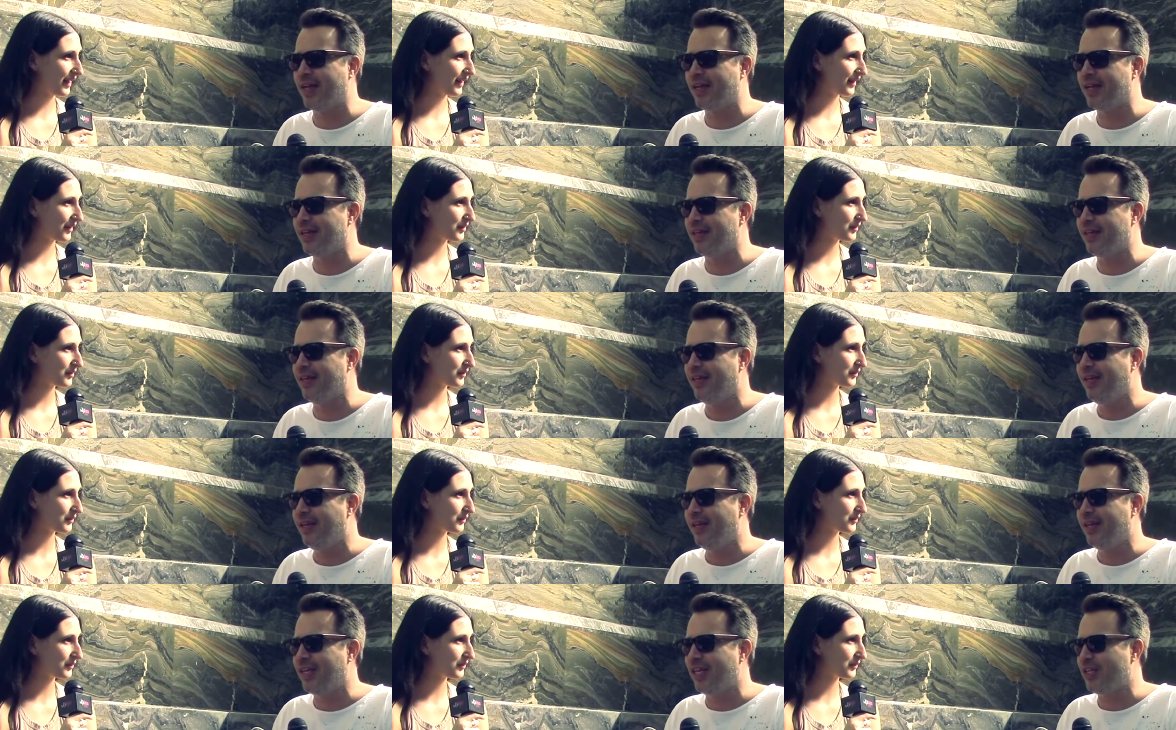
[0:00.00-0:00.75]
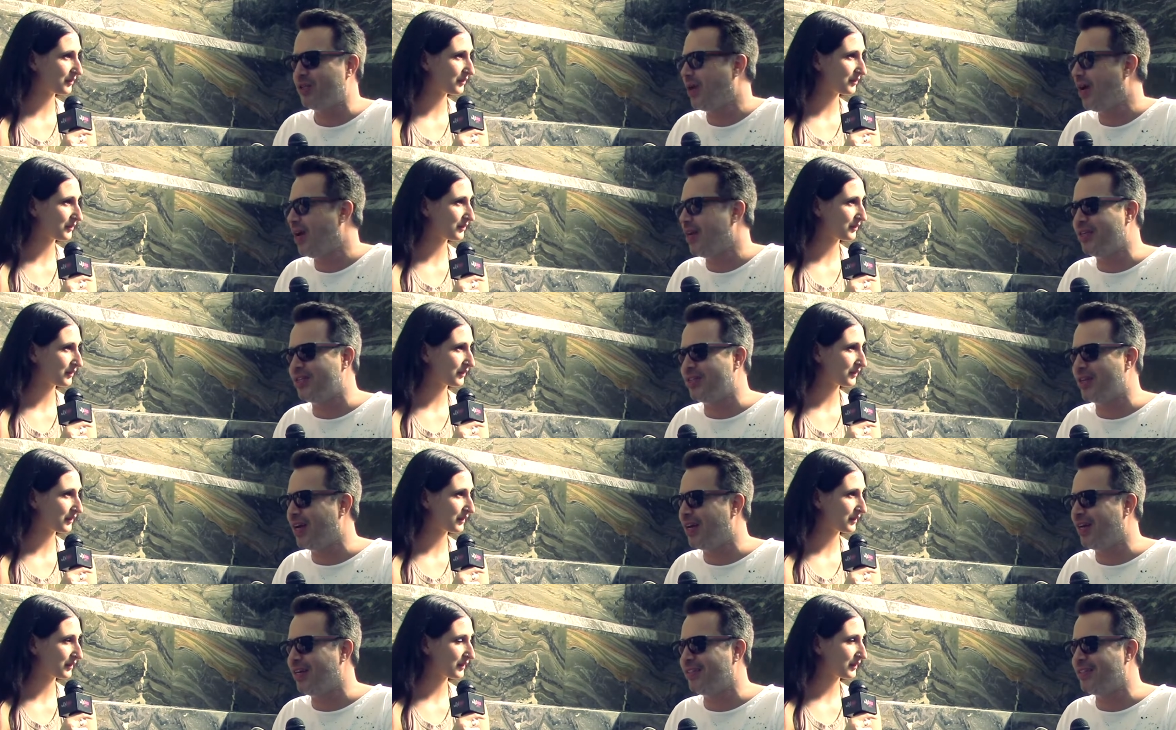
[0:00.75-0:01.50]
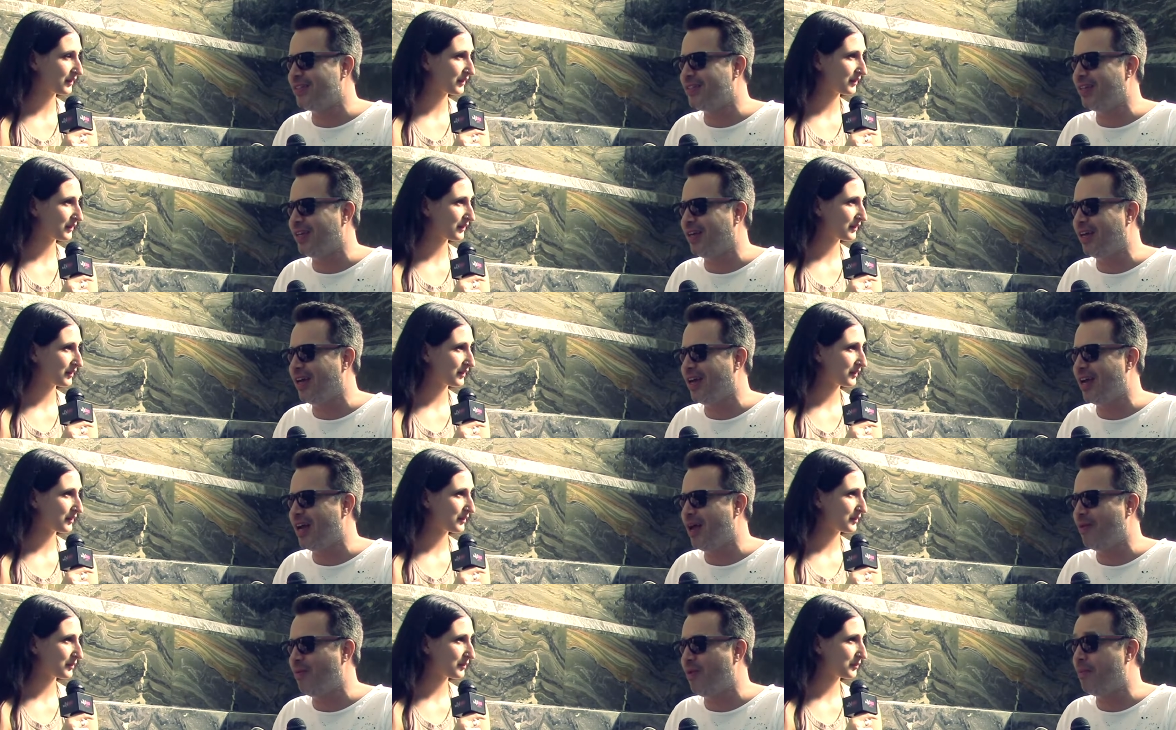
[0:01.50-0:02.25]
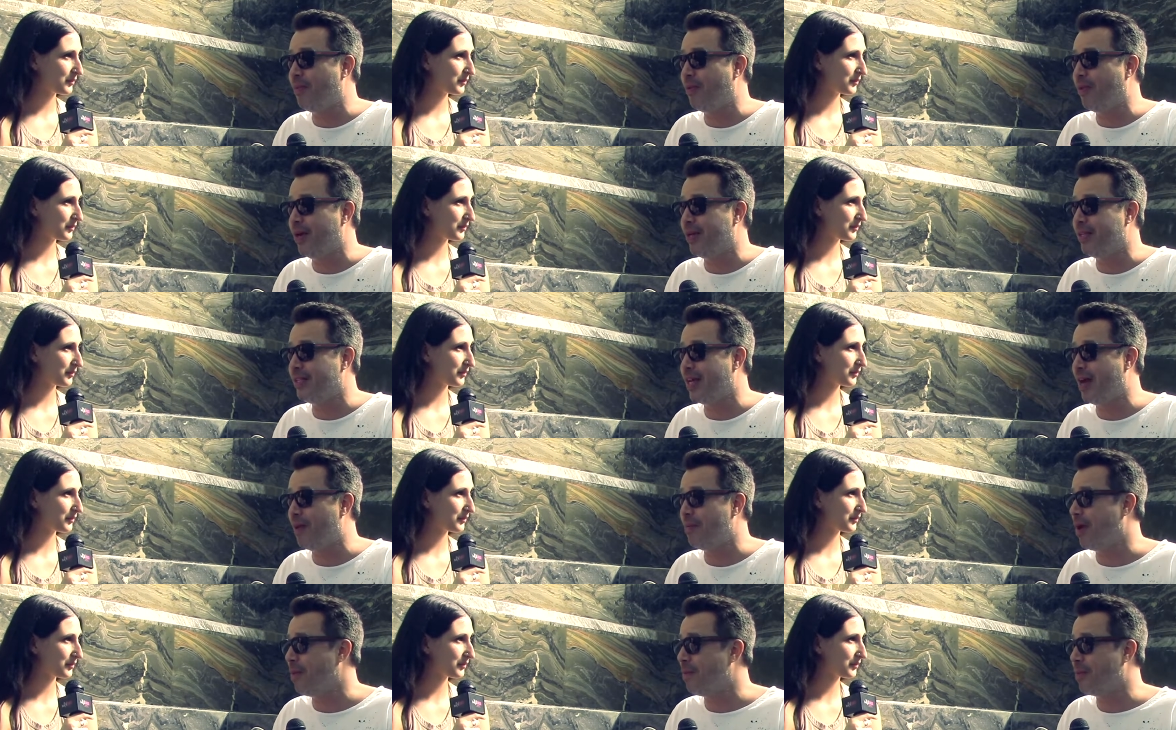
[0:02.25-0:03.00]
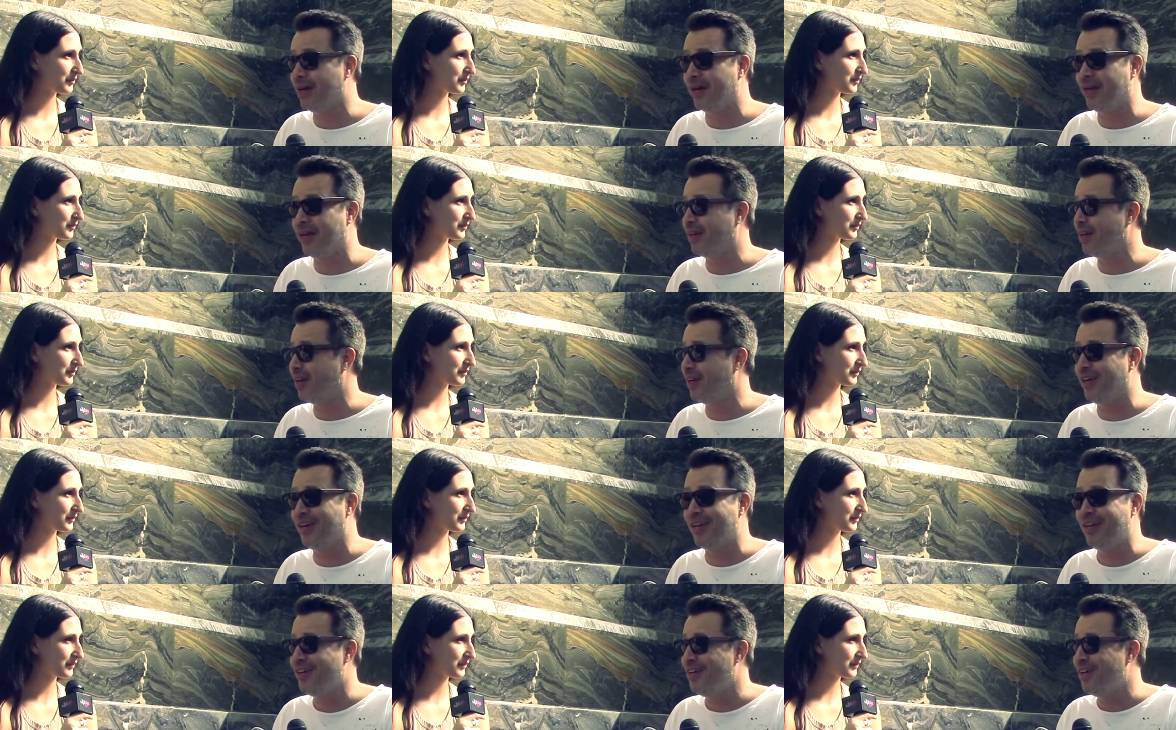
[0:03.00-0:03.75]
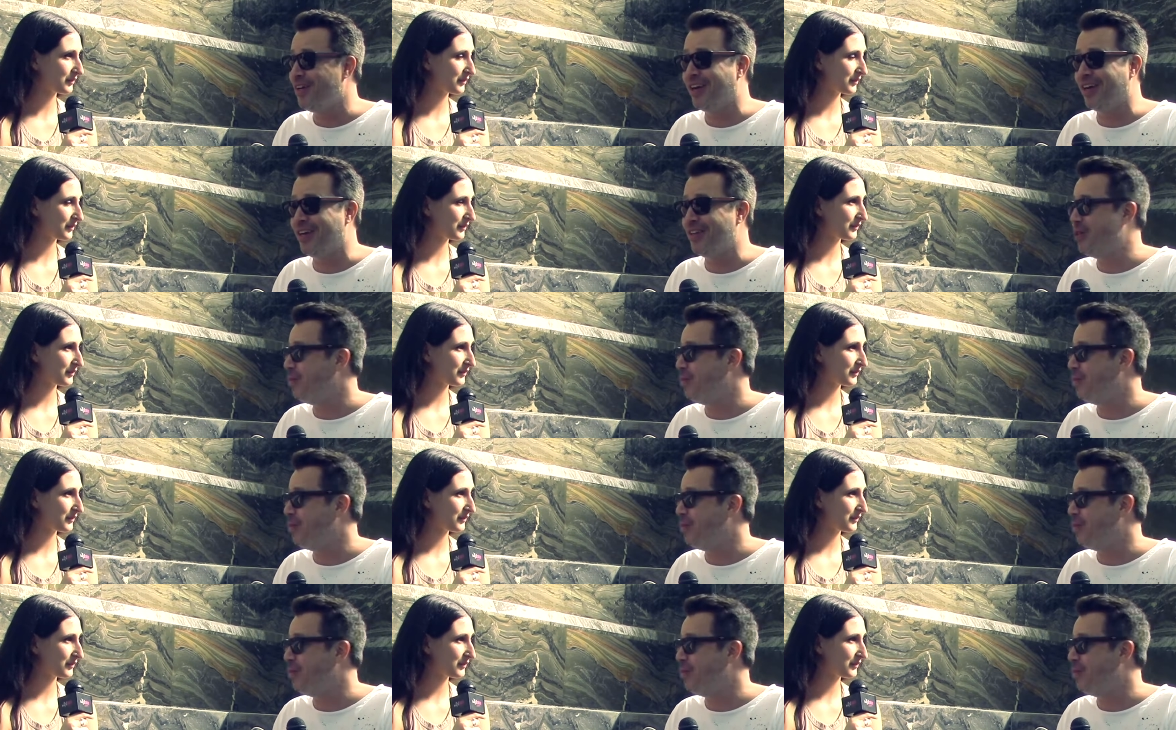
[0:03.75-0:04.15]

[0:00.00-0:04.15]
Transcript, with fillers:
Speaker 1: yeah. and that's why I decided uh, at one point I'm, I'm gonna gonna gonna do